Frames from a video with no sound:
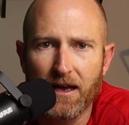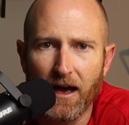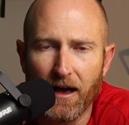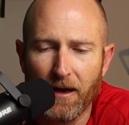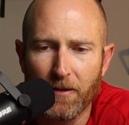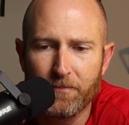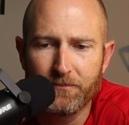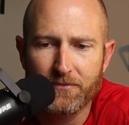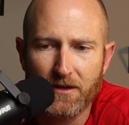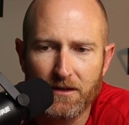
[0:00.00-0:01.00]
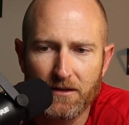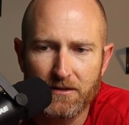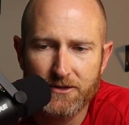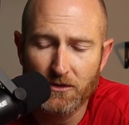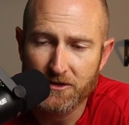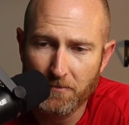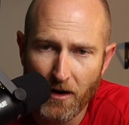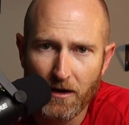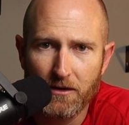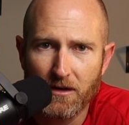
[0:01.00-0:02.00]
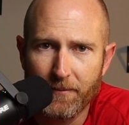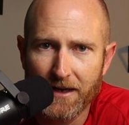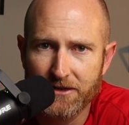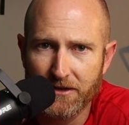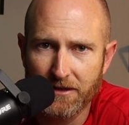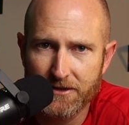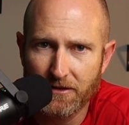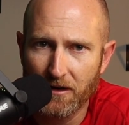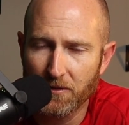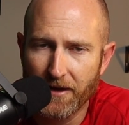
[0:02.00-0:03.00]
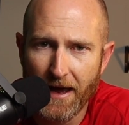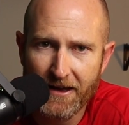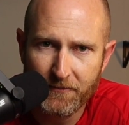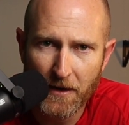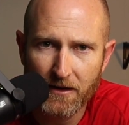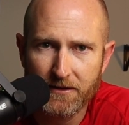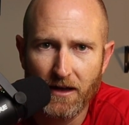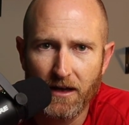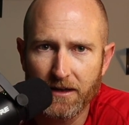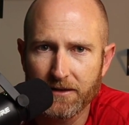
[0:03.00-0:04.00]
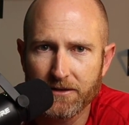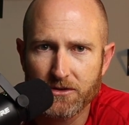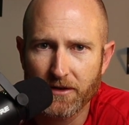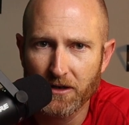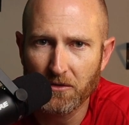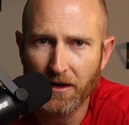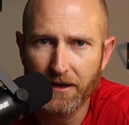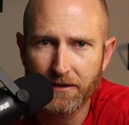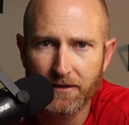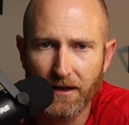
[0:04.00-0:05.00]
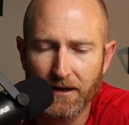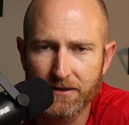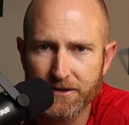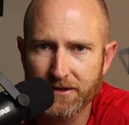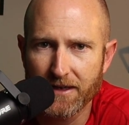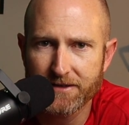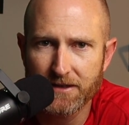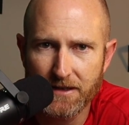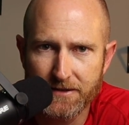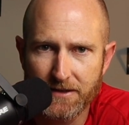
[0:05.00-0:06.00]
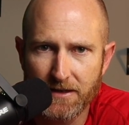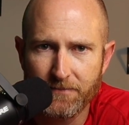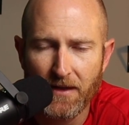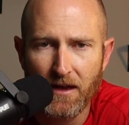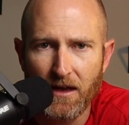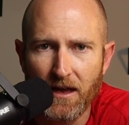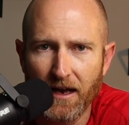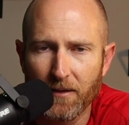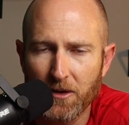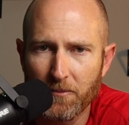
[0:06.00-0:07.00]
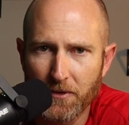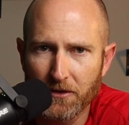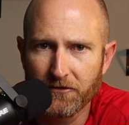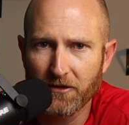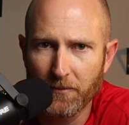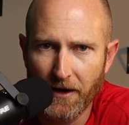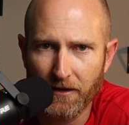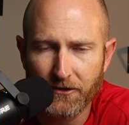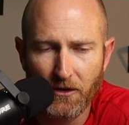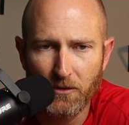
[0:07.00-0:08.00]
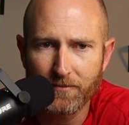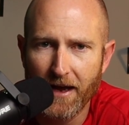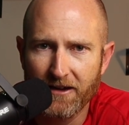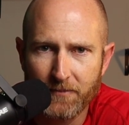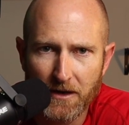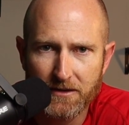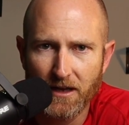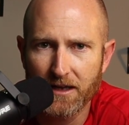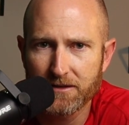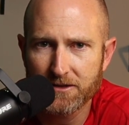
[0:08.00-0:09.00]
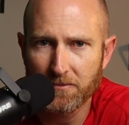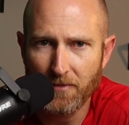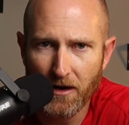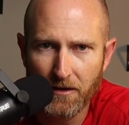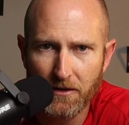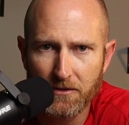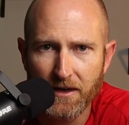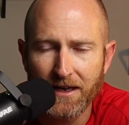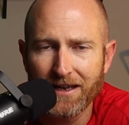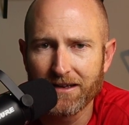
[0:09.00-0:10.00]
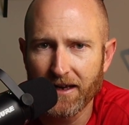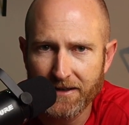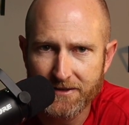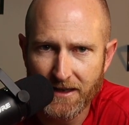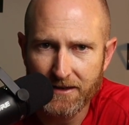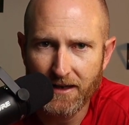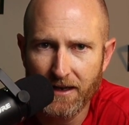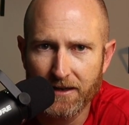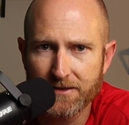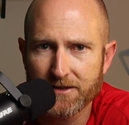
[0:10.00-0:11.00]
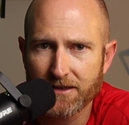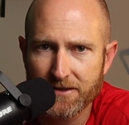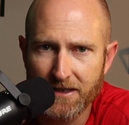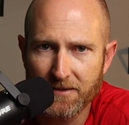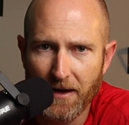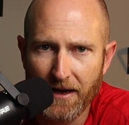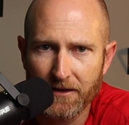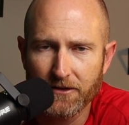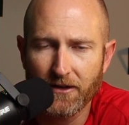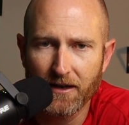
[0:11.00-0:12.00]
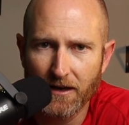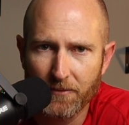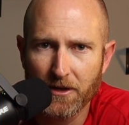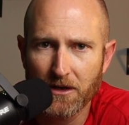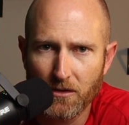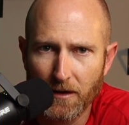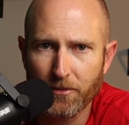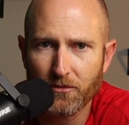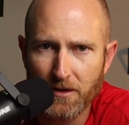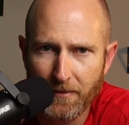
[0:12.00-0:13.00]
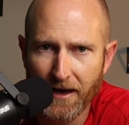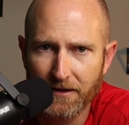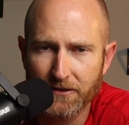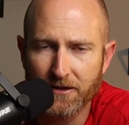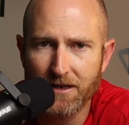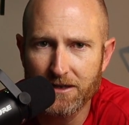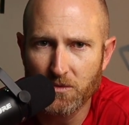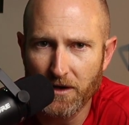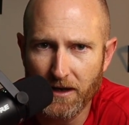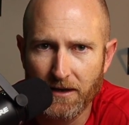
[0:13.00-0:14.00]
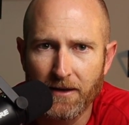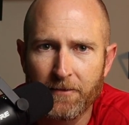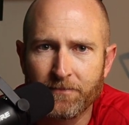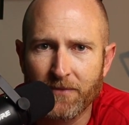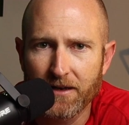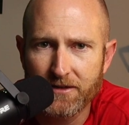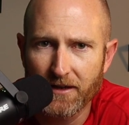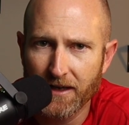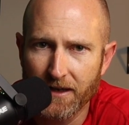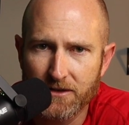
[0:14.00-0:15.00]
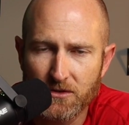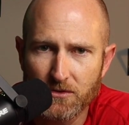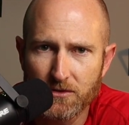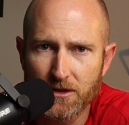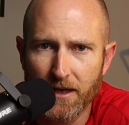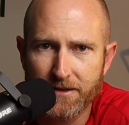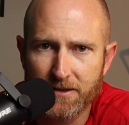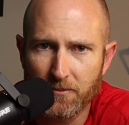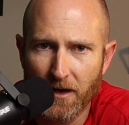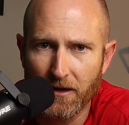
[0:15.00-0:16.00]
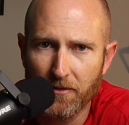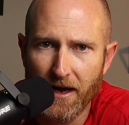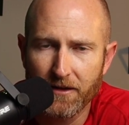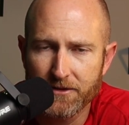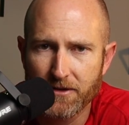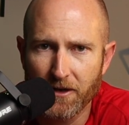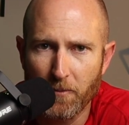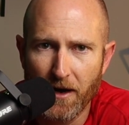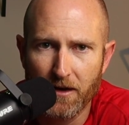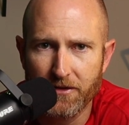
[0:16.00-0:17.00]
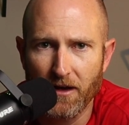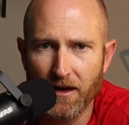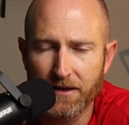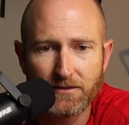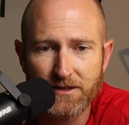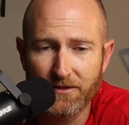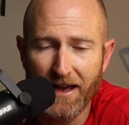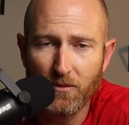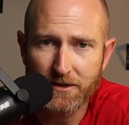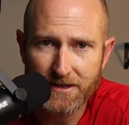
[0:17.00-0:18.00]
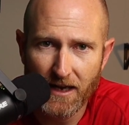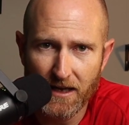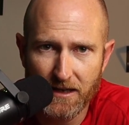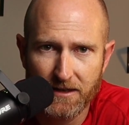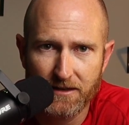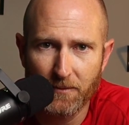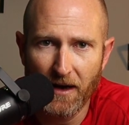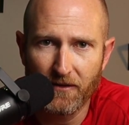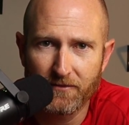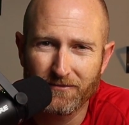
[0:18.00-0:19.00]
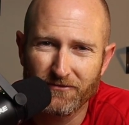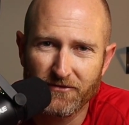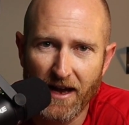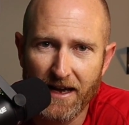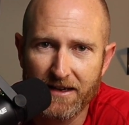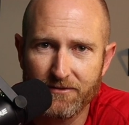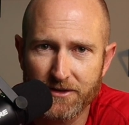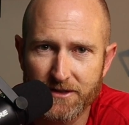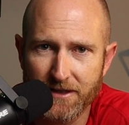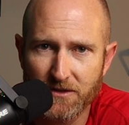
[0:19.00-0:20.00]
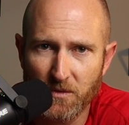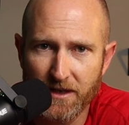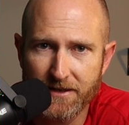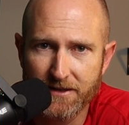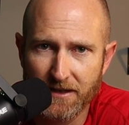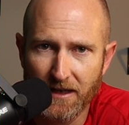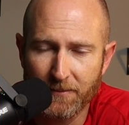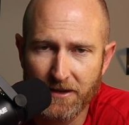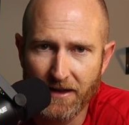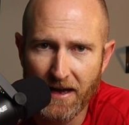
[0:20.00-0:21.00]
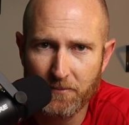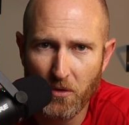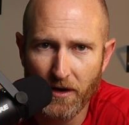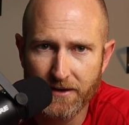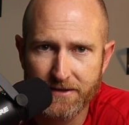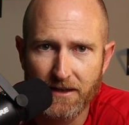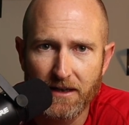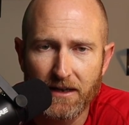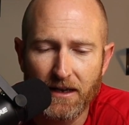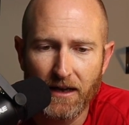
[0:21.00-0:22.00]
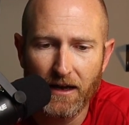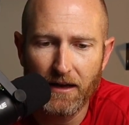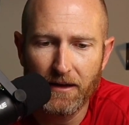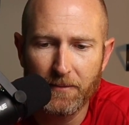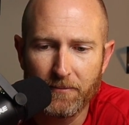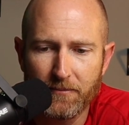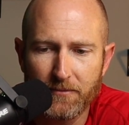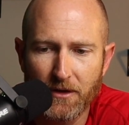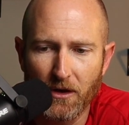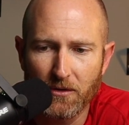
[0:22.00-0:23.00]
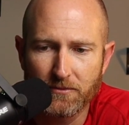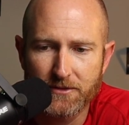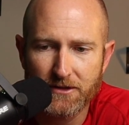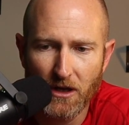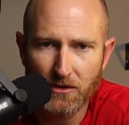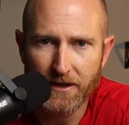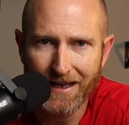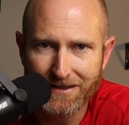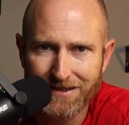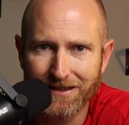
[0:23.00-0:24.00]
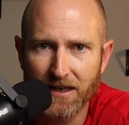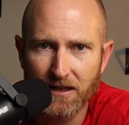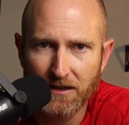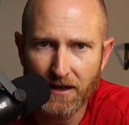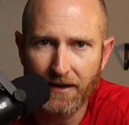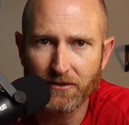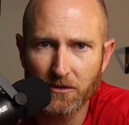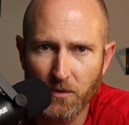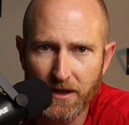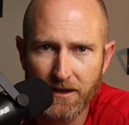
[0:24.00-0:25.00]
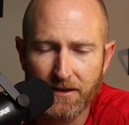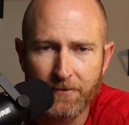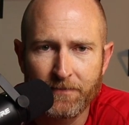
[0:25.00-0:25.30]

So tomorrow I'm actually going to start with a half marathon trail run, just nice and easy. And I'm going to build from there. So half marathon tomorrow, next Sunday, 16 miles. And I'm going to go up 3 miles each week until I get to just around a trail marathon. So that will take about 5 or 6 weeks to get up to that point, slowly escalating every week.